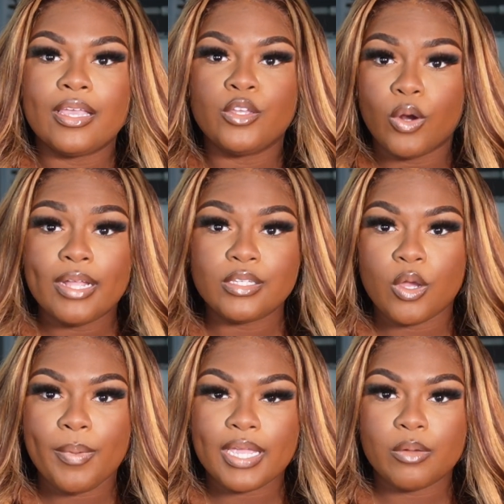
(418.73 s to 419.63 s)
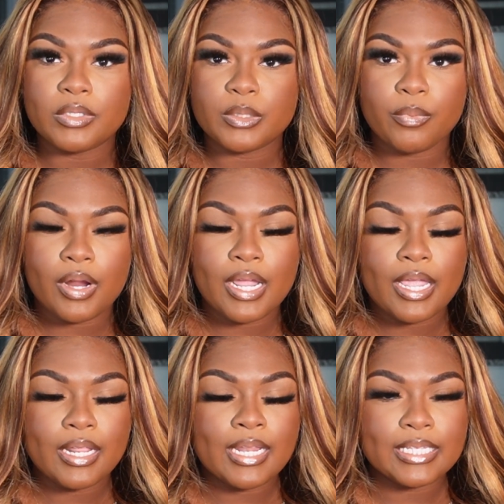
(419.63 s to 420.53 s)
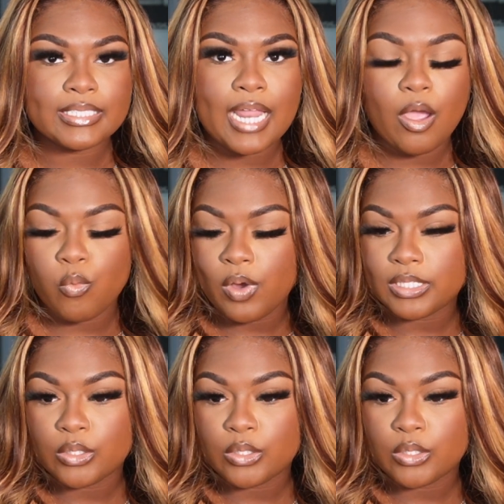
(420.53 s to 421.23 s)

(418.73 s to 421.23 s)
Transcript: You don't have to go back in with spray. That's not what's